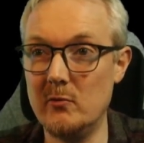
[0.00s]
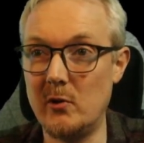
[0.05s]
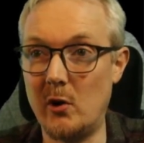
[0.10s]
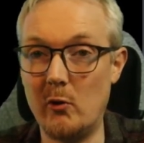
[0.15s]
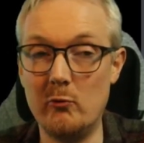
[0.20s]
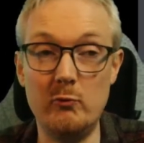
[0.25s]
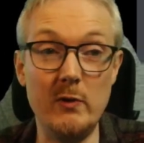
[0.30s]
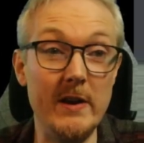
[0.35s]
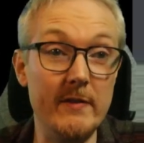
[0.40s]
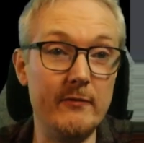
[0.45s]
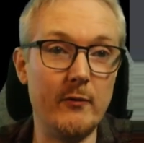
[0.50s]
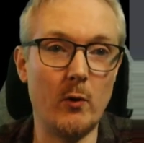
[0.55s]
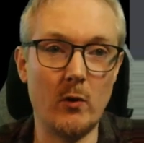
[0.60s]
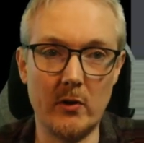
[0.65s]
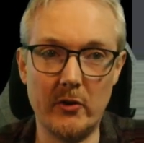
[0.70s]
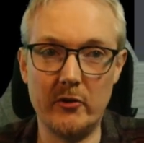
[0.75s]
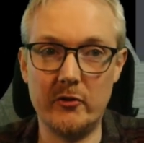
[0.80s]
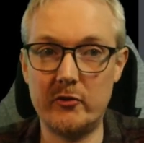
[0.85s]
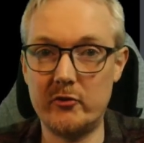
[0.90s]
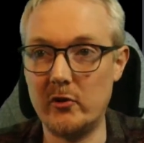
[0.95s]
or
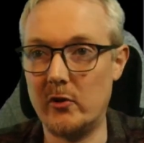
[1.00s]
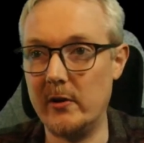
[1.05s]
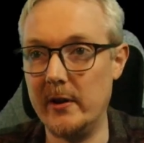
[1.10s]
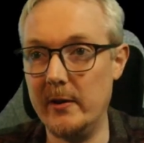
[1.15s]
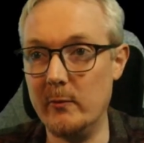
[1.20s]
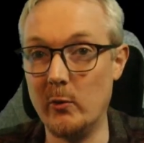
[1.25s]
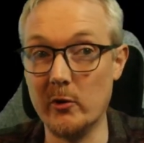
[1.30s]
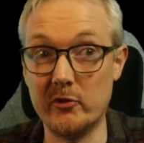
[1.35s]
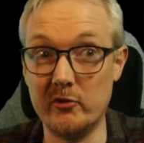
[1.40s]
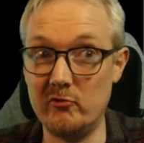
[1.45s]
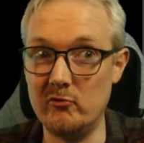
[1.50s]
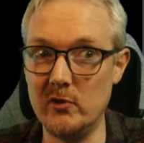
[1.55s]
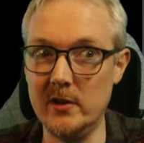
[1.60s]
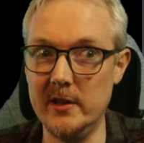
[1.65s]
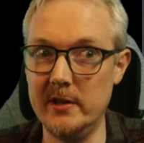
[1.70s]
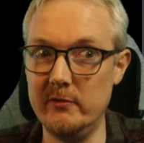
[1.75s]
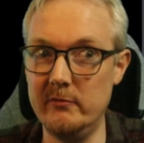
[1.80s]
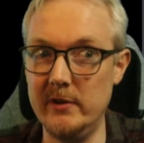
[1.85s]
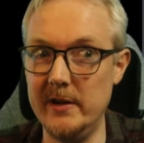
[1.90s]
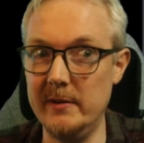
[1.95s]
Reforged, sorry. It wasn't
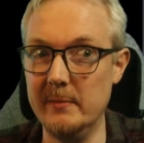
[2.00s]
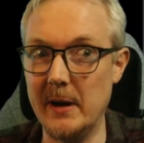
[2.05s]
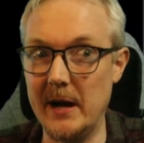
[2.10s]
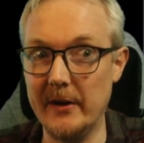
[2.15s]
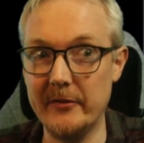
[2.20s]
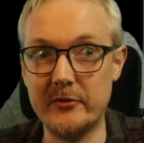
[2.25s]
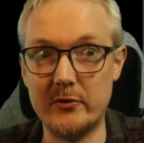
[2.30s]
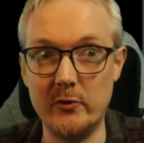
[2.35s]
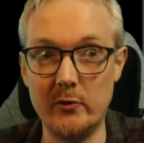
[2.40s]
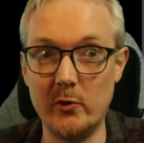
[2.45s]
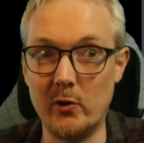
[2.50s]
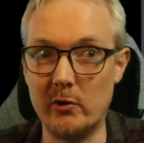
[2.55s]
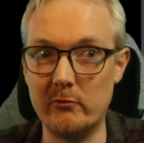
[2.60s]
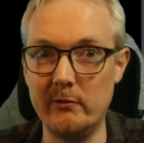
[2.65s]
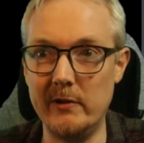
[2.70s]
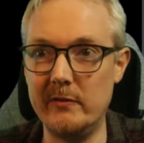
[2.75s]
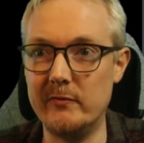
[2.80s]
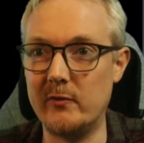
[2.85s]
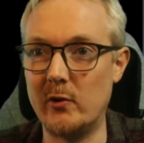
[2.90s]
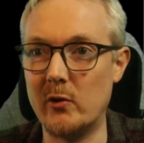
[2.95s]
really remastered or
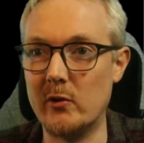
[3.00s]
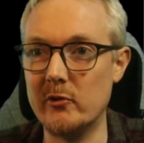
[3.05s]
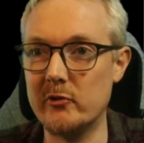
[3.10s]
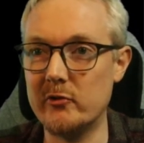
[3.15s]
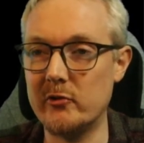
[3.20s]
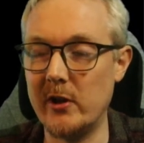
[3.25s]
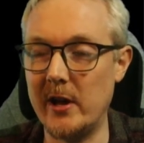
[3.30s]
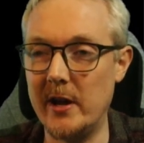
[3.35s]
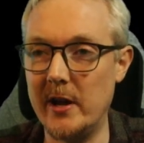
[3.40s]
reforged.